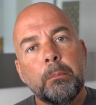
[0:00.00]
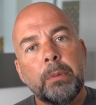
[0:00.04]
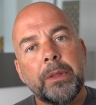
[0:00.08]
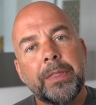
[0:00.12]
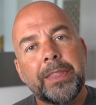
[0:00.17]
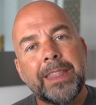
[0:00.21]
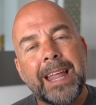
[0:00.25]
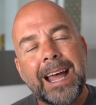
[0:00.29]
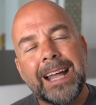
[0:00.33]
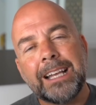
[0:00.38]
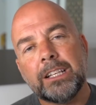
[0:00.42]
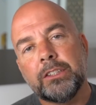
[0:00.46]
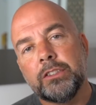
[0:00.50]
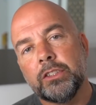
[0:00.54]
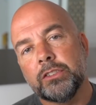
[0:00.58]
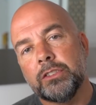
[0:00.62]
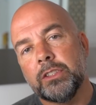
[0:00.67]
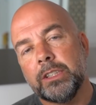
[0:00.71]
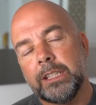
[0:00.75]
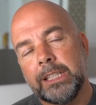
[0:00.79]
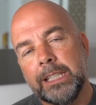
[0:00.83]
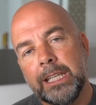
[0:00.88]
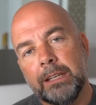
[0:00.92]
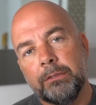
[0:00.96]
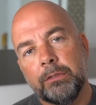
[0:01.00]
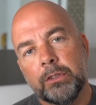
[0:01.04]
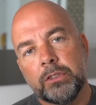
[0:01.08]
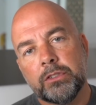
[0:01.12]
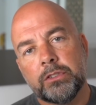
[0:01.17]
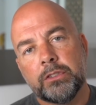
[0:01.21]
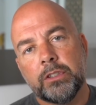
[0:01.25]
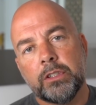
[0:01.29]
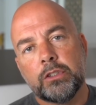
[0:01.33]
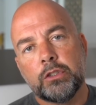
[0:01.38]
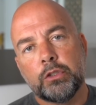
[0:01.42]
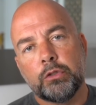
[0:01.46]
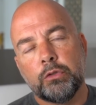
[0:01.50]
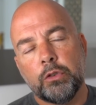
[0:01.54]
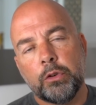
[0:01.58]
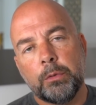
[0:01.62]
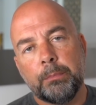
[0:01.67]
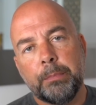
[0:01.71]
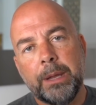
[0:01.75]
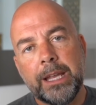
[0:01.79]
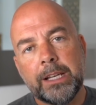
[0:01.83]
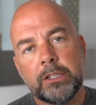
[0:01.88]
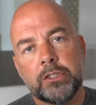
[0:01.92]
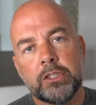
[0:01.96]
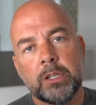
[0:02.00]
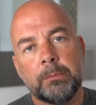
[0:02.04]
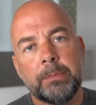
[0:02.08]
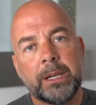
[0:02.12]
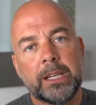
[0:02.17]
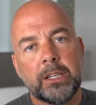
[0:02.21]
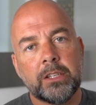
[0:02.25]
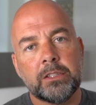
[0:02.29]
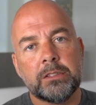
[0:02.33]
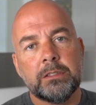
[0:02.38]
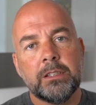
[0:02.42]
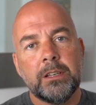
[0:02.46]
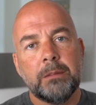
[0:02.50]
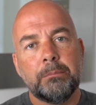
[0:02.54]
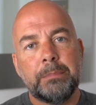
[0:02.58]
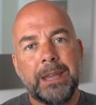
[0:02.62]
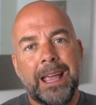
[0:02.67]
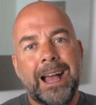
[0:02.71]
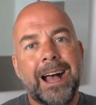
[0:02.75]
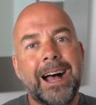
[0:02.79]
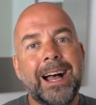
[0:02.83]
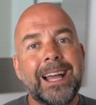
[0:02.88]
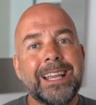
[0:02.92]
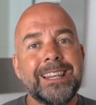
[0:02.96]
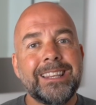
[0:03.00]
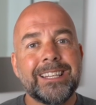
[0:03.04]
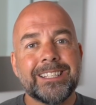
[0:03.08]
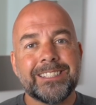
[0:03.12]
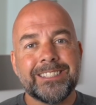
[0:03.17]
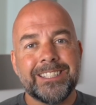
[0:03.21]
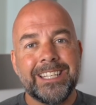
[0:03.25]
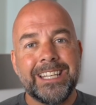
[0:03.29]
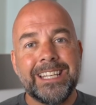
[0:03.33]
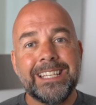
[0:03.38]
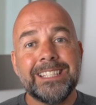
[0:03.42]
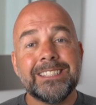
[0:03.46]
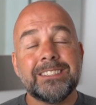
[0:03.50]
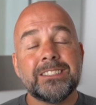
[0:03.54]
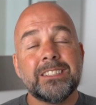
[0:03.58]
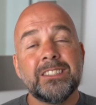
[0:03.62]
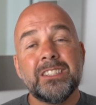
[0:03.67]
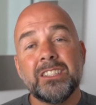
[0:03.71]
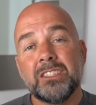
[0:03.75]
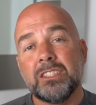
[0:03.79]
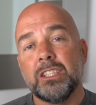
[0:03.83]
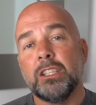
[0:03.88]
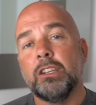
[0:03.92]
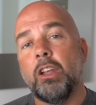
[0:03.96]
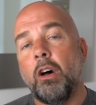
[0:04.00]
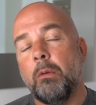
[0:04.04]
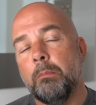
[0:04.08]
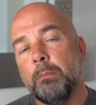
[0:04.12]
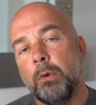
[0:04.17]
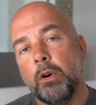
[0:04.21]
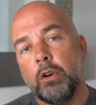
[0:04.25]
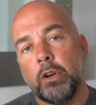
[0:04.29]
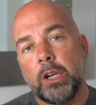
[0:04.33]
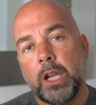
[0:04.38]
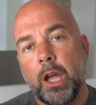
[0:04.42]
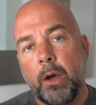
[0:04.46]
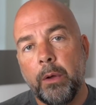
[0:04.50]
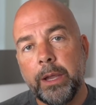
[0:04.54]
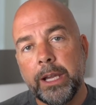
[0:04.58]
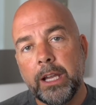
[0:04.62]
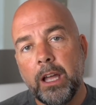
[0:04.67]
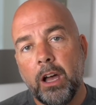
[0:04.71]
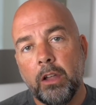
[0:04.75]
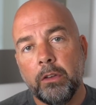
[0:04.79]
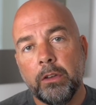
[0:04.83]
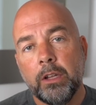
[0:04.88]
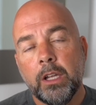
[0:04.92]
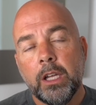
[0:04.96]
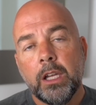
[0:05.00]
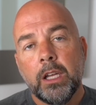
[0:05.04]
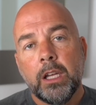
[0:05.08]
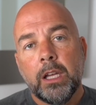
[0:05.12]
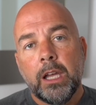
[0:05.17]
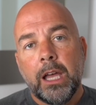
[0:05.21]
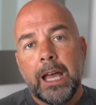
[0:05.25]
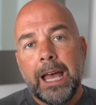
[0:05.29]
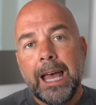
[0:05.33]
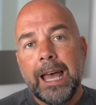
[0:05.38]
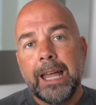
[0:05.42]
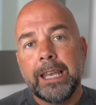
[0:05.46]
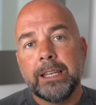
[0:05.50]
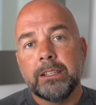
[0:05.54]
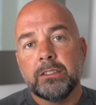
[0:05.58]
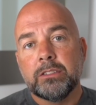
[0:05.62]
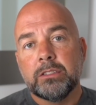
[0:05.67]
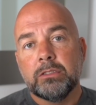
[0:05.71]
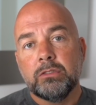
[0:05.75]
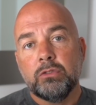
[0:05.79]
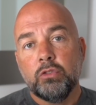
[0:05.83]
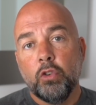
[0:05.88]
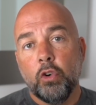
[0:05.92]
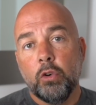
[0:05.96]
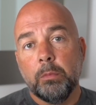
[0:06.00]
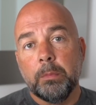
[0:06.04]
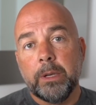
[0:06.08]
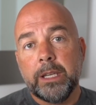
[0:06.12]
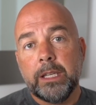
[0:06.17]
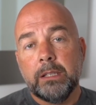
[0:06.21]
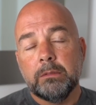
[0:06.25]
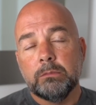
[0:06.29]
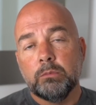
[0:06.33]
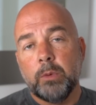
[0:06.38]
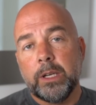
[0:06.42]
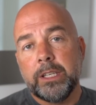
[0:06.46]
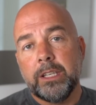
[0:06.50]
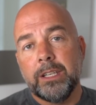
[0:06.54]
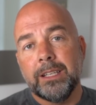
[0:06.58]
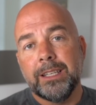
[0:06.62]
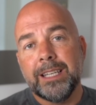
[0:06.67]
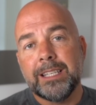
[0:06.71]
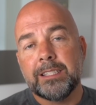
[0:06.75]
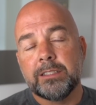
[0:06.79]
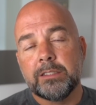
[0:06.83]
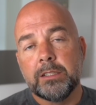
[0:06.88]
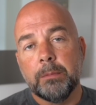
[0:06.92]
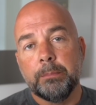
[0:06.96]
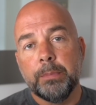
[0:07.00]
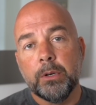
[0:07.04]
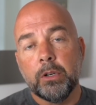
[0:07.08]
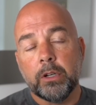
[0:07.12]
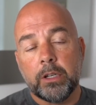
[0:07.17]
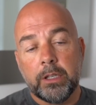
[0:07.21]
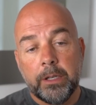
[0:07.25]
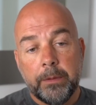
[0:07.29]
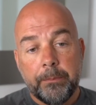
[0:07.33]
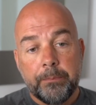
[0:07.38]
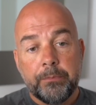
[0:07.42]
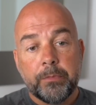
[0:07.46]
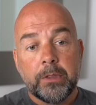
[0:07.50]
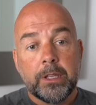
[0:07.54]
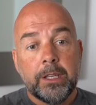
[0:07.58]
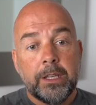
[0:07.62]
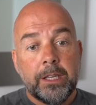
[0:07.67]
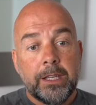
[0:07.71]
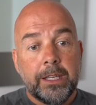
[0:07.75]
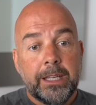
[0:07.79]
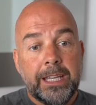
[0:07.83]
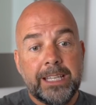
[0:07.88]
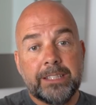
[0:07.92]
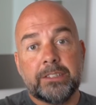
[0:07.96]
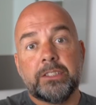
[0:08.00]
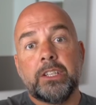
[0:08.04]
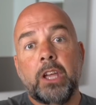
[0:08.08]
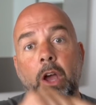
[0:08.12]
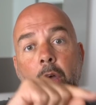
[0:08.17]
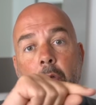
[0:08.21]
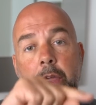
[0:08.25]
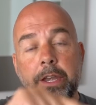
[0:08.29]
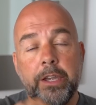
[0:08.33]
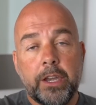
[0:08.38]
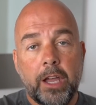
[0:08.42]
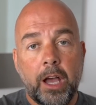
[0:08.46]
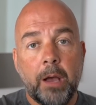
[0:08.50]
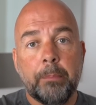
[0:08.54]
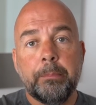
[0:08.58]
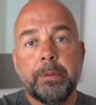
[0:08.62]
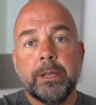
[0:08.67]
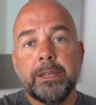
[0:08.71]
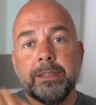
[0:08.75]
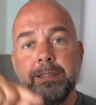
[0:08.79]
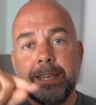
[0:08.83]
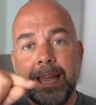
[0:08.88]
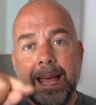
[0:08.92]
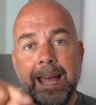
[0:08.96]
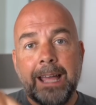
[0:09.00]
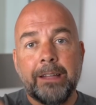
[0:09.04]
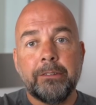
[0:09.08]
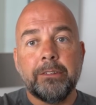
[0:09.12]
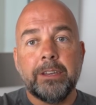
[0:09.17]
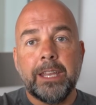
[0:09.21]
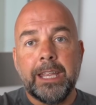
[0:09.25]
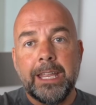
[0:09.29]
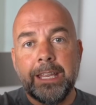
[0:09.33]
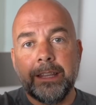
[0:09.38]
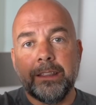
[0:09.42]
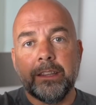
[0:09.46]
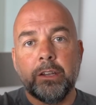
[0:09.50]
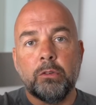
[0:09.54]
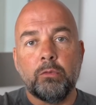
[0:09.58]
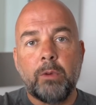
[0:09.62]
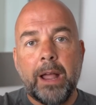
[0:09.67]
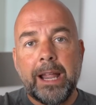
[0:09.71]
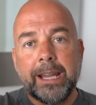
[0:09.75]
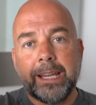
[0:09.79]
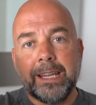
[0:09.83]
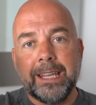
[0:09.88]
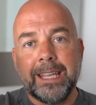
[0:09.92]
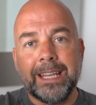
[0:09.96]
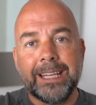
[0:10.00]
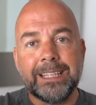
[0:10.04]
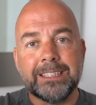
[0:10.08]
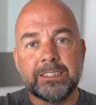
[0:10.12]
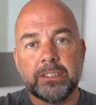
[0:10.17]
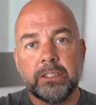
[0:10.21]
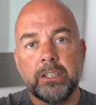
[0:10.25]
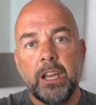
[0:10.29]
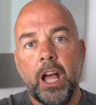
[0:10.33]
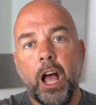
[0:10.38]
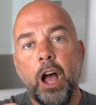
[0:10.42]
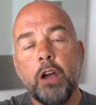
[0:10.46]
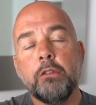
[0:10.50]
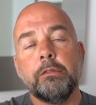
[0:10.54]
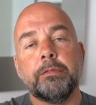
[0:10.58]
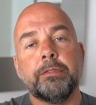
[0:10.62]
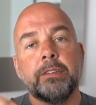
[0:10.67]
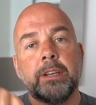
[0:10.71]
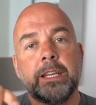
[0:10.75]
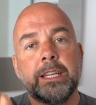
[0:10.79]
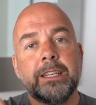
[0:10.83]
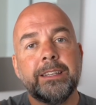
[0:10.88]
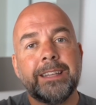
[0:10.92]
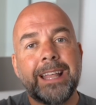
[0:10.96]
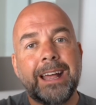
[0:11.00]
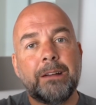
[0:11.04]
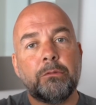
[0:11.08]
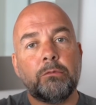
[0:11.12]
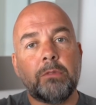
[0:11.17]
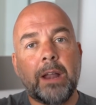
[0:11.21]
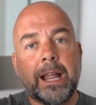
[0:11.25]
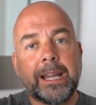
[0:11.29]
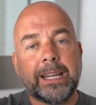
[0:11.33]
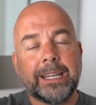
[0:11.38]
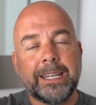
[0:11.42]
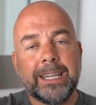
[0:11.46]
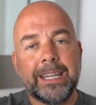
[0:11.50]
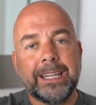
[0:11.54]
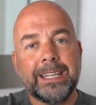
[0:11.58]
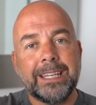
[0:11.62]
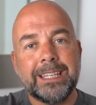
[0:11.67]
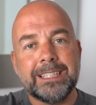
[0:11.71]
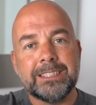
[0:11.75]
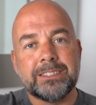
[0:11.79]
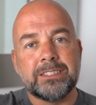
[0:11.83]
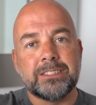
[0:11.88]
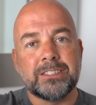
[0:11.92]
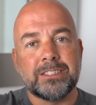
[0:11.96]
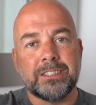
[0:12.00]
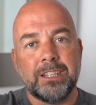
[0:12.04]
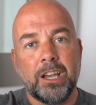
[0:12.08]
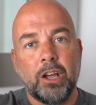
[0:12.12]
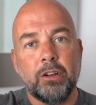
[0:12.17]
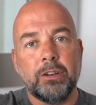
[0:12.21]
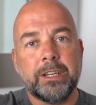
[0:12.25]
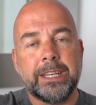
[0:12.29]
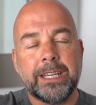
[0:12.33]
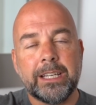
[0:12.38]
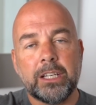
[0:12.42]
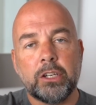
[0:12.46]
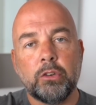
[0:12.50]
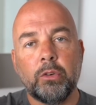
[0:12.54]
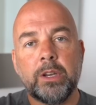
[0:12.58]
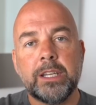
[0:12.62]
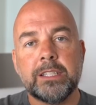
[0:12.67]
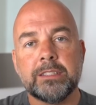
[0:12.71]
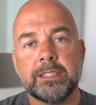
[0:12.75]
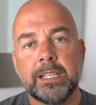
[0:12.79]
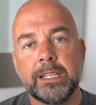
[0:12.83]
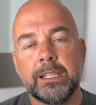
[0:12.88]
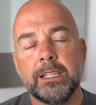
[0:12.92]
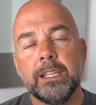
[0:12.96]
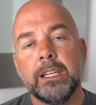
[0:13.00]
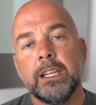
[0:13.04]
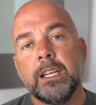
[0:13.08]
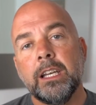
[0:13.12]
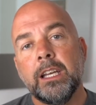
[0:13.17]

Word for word: But that doesn't give us the true picture, because behind the scenes, there's a lot more going on. And normally when you list a book, it's going up and down in the rankings. And hopefully that ranking is slowly increasing.